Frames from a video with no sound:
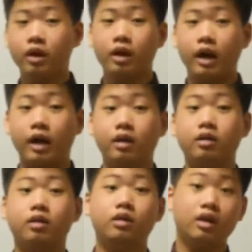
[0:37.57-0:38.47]

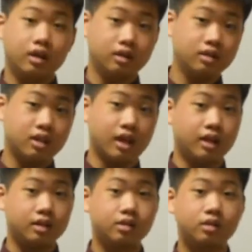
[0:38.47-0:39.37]
And in this
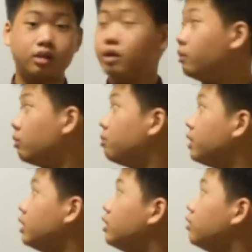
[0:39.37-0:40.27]
case, it will
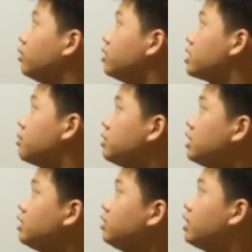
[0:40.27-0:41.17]
be
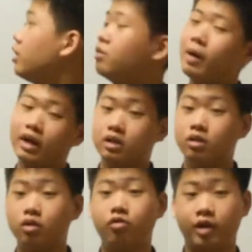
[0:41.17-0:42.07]
something that you might
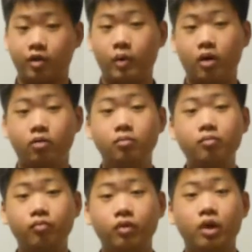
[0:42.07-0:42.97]
know very well,
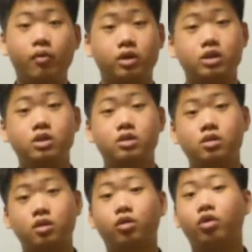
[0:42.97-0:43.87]
which is
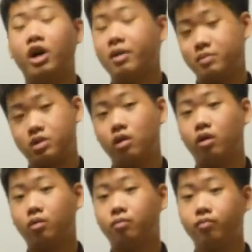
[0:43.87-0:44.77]
the Graham's
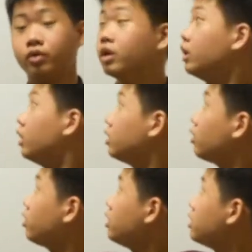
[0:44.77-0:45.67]
law. So
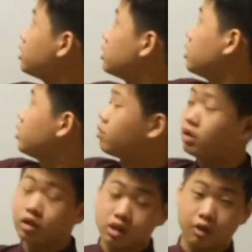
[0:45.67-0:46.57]
this is what it
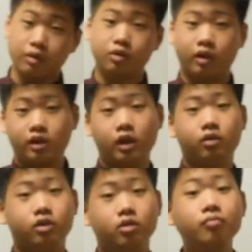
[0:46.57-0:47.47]
looks like when you write it
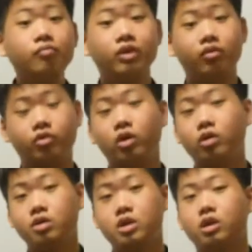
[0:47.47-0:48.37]
out. Of
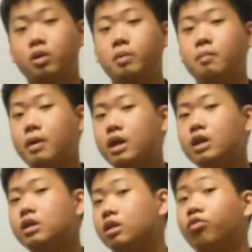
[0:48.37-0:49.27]
course, there could be many
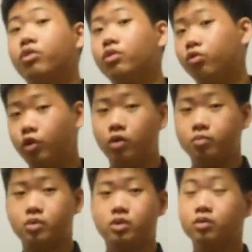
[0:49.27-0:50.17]
different
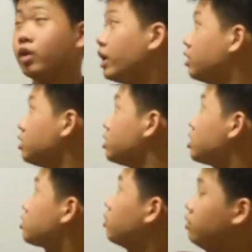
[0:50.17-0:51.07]
forms, and this is
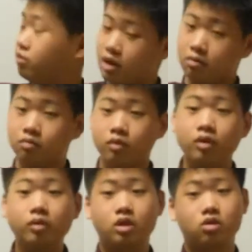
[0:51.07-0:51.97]
just one of them,
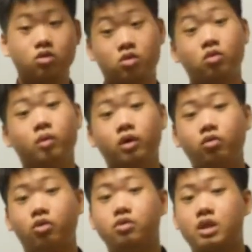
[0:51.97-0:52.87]
which is also one of
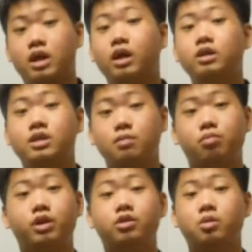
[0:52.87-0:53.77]
those that are
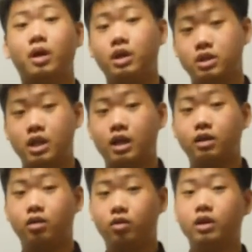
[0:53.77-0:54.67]
simpler to understand,
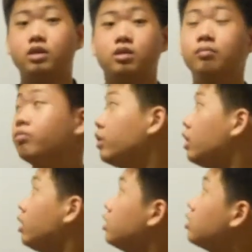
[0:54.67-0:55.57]
alright?
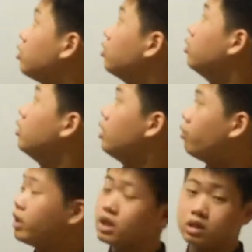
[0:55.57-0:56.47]
So,
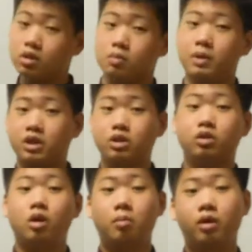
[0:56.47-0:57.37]
what is so special
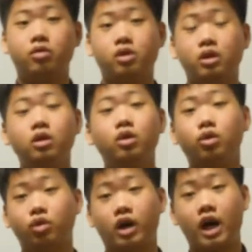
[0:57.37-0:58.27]
about the
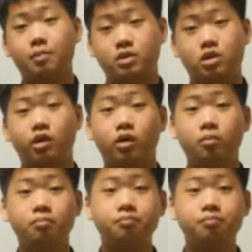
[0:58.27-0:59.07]
Graham's law?